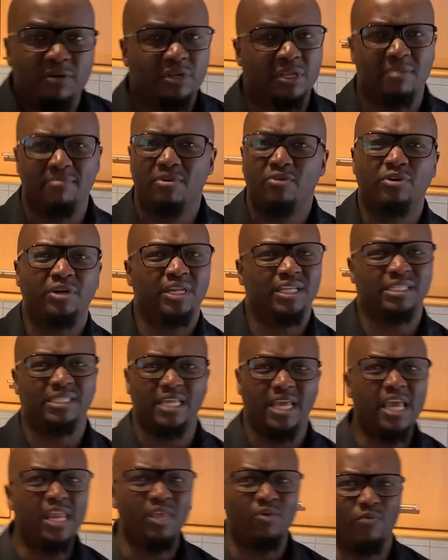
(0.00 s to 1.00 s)
communities
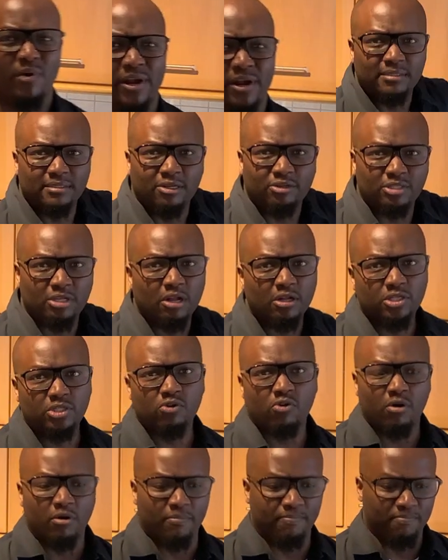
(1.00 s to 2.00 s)
anywhere. There's
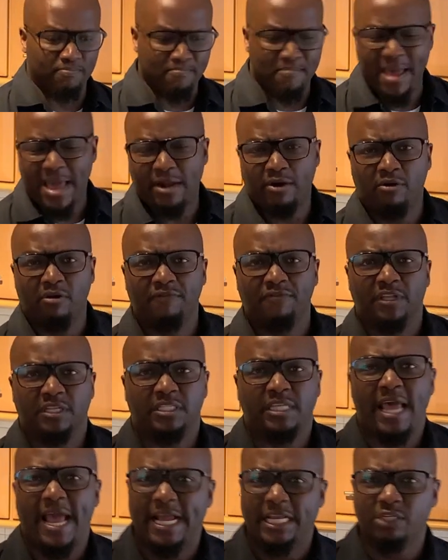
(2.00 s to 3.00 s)
also a matter of the
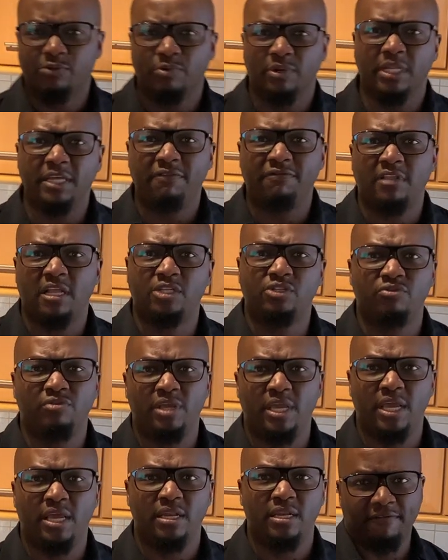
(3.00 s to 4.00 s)
tax relief that you
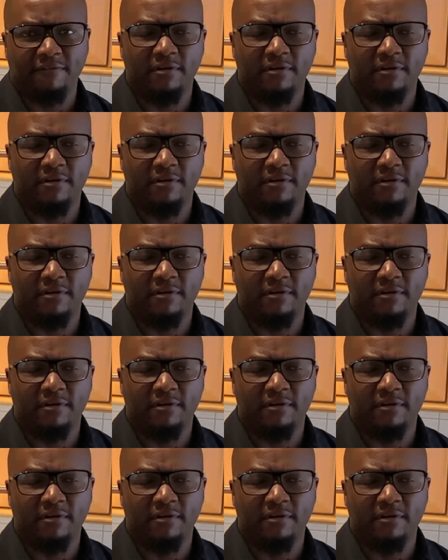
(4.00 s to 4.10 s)
get